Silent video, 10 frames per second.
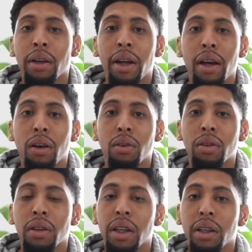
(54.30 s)
Now,
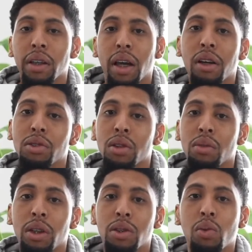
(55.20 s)
the Air
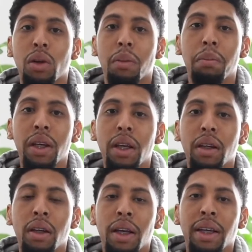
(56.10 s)
Jordan Retro 1
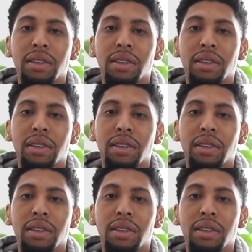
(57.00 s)
Mid